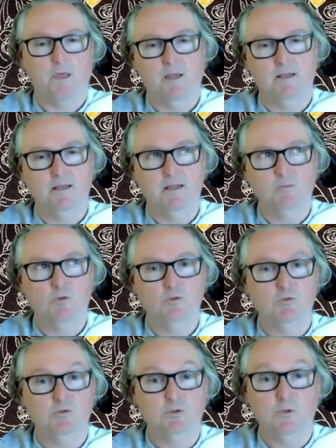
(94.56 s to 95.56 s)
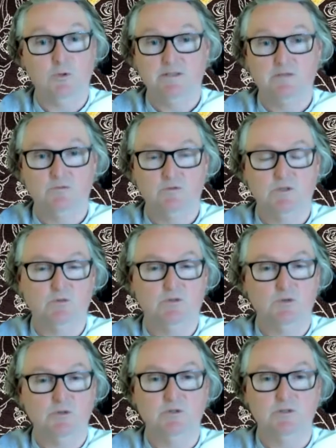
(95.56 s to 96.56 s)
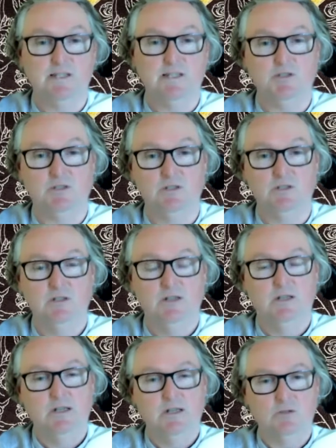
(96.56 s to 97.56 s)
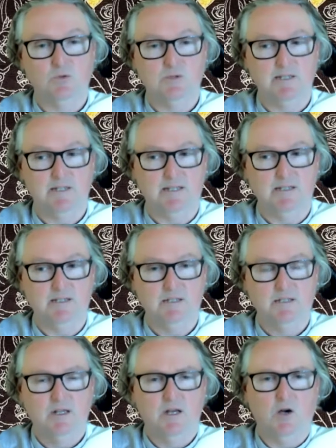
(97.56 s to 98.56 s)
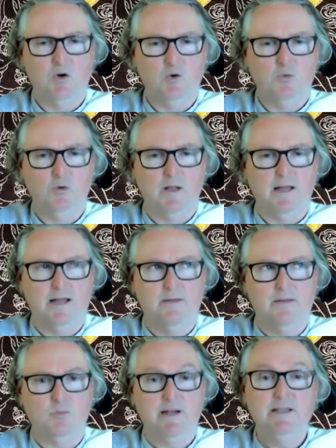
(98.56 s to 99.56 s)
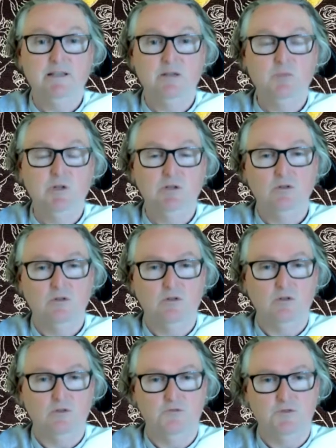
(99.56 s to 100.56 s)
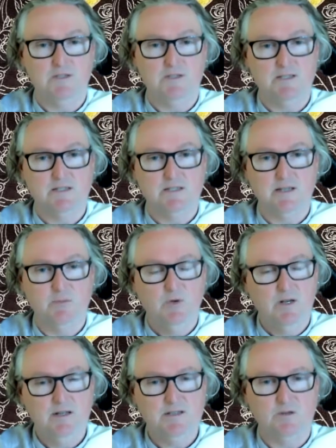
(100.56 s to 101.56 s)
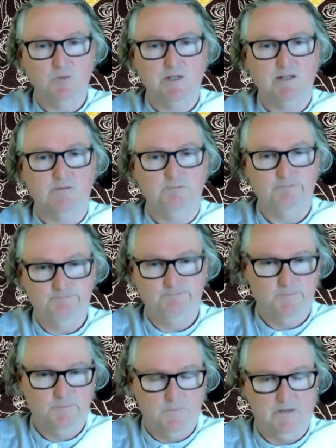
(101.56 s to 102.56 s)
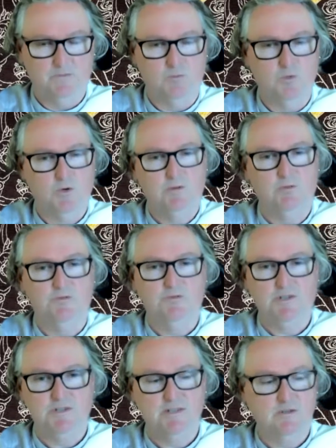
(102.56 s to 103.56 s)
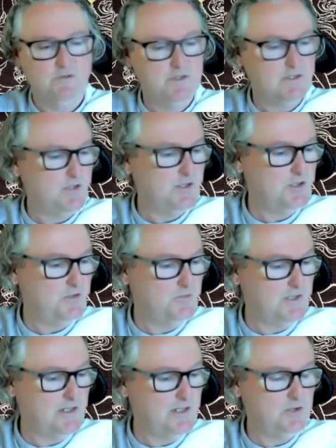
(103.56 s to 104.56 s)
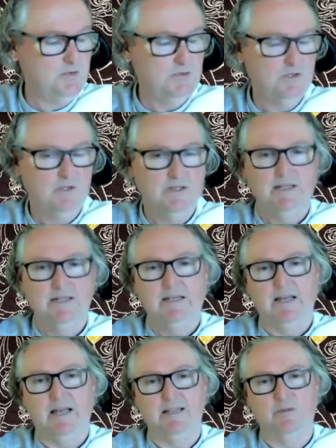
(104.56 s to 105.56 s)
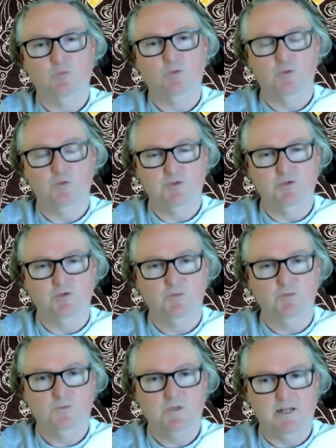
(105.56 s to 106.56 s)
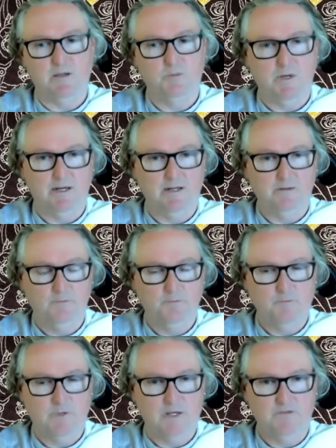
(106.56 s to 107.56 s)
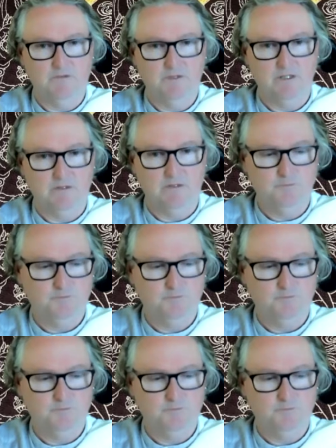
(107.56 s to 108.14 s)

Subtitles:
and then we'll do it. So we'll do a little session towards the end. I'll have a break in the middle of this seminar so that we can have water, refresh ourselves, stretch if we need to, and then we'll resume the second part after